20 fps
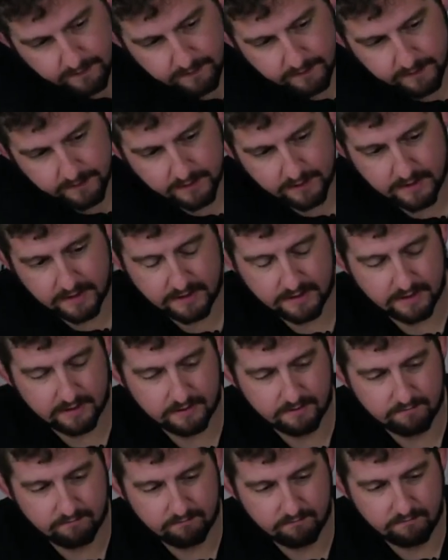So this is
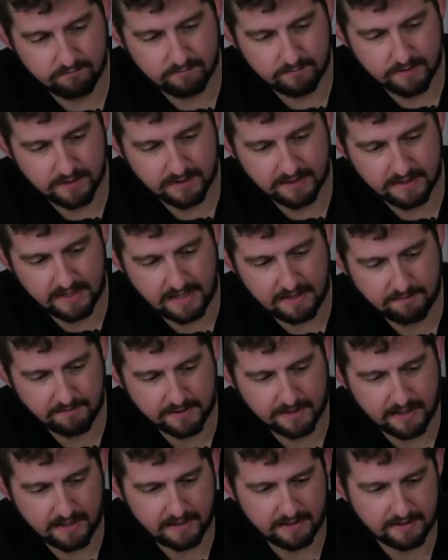the same
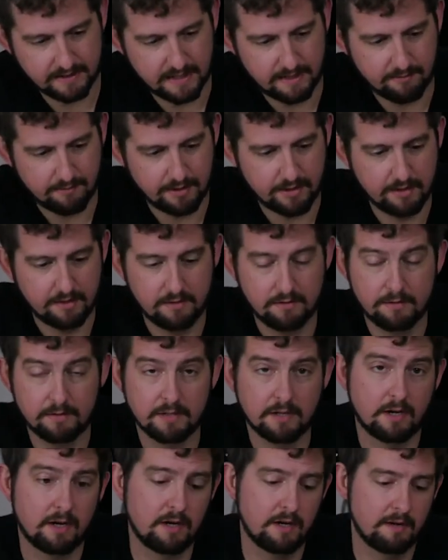settings I would use
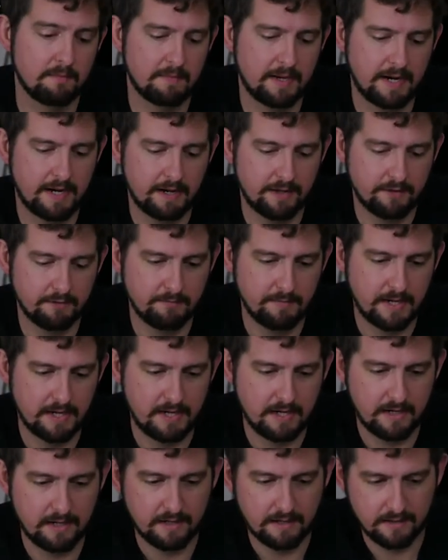on my other
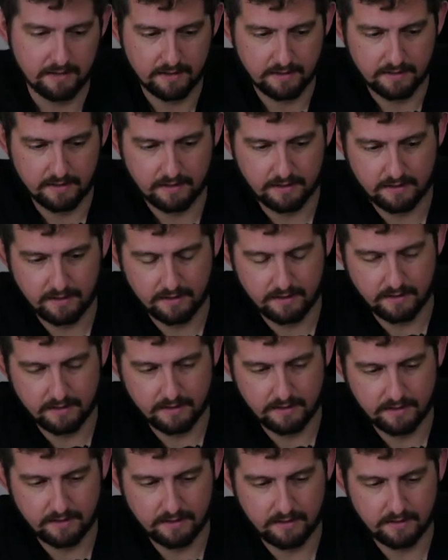Mini.
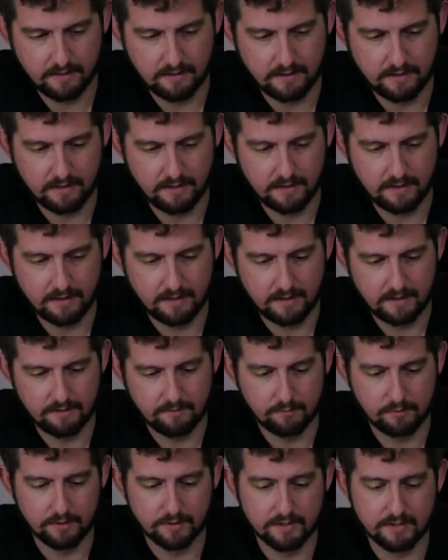And
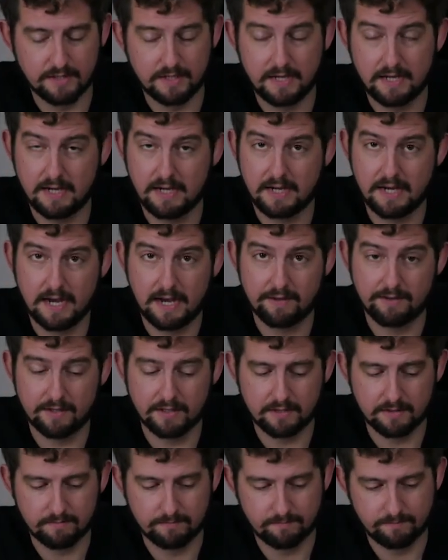we'll see how
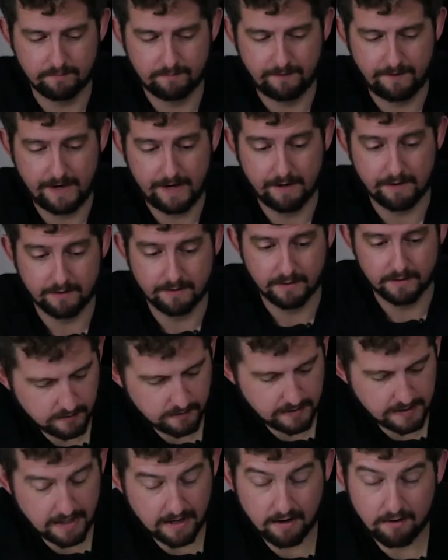this fares.
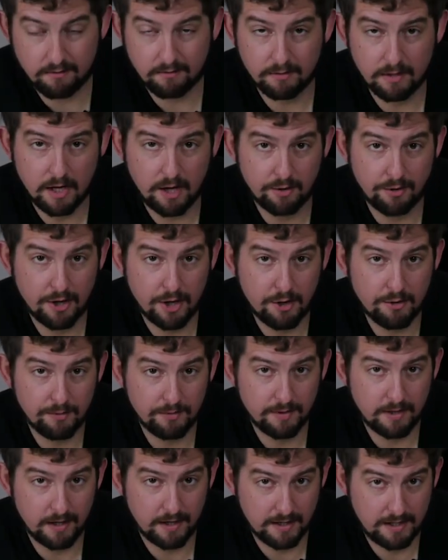Now, I'll note
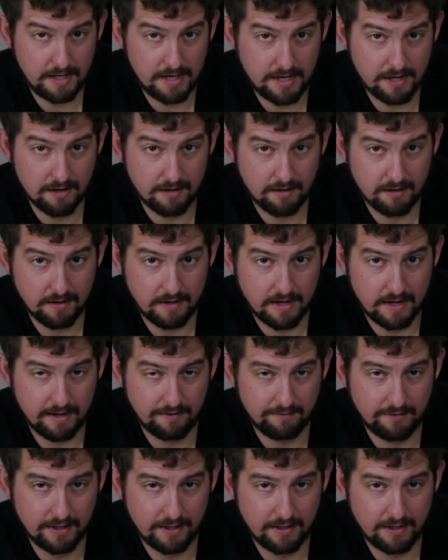on here,
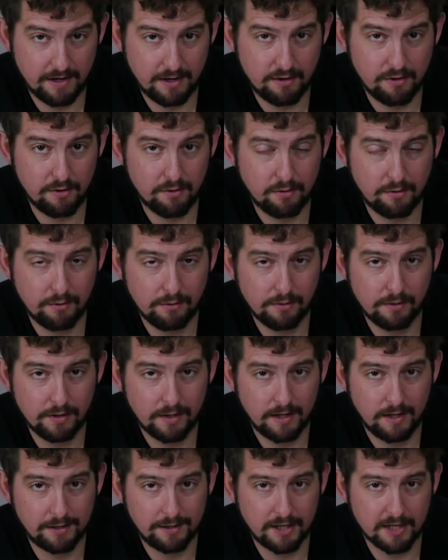I've done no
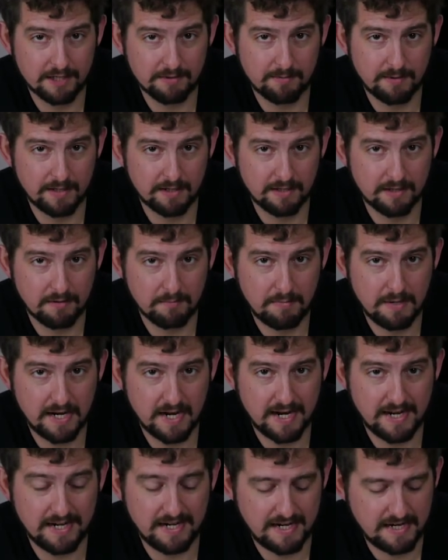adjustment to the
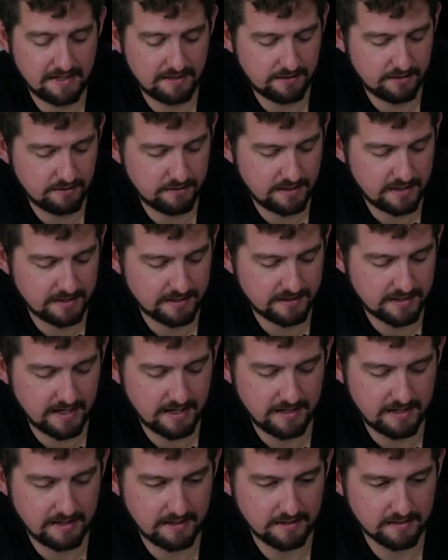PID tuning
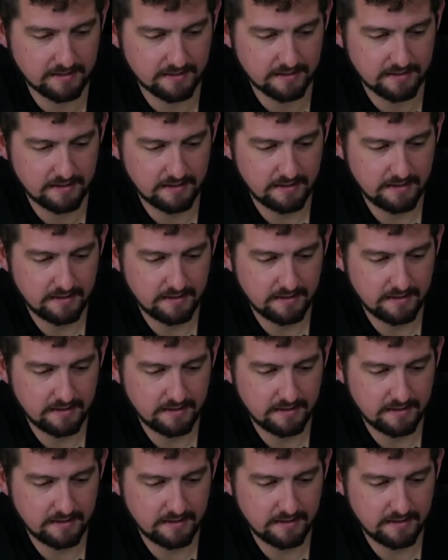settings.